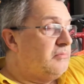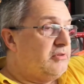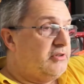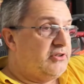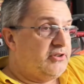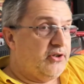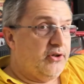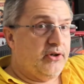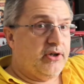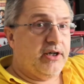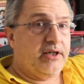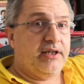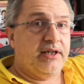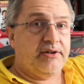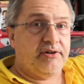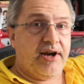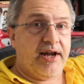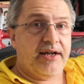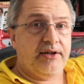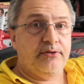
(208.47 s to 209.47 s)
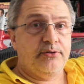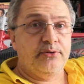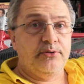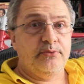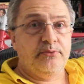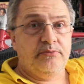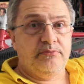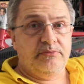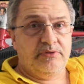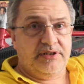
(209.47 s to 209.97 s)
circular angled
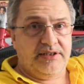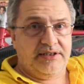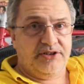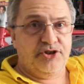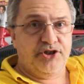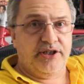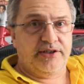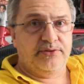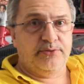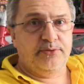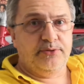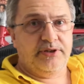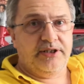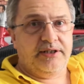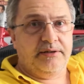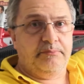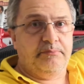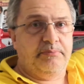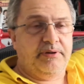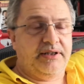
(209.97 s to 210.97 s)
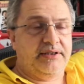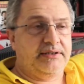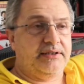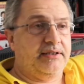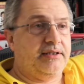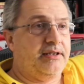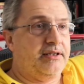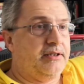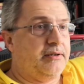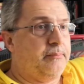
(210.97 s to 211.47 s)
chisel tip,
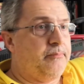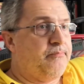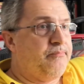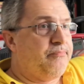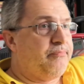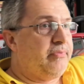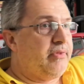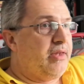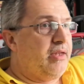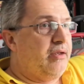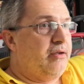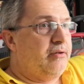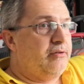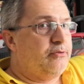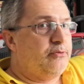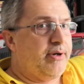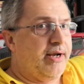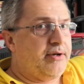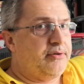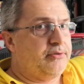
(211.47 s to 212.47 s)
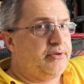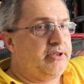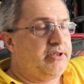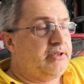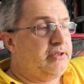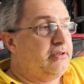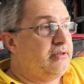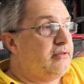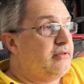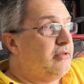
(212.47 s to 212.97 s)
basically, rounded.